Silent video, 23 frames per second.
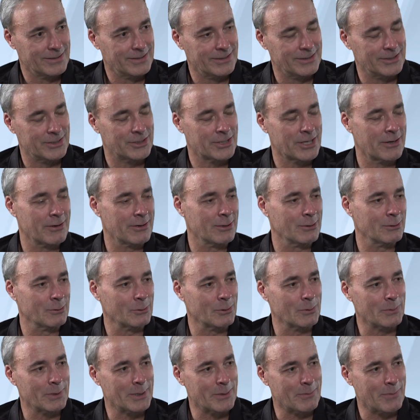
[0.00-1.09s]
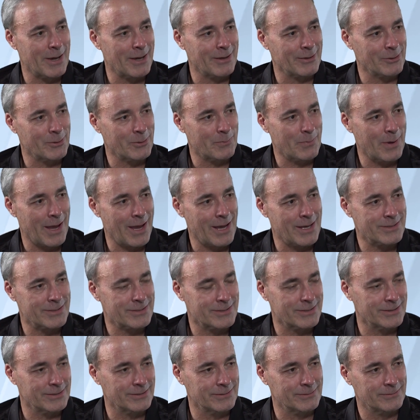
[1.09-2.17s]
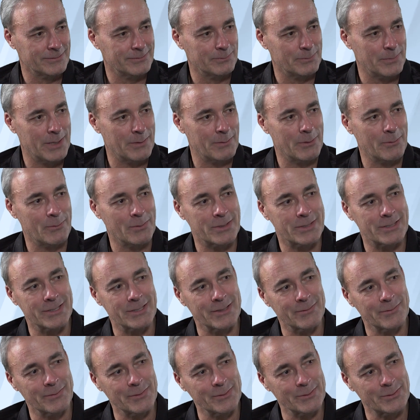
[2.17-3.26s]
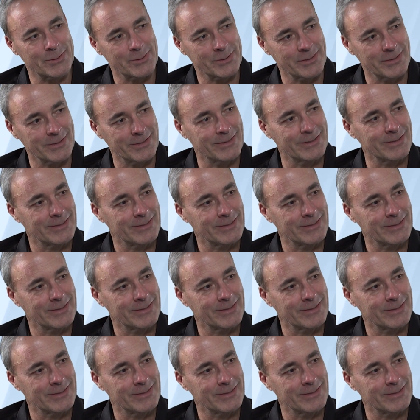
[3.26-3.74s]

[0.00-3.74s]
and sharing a little bit about your past and maybe what's in the future.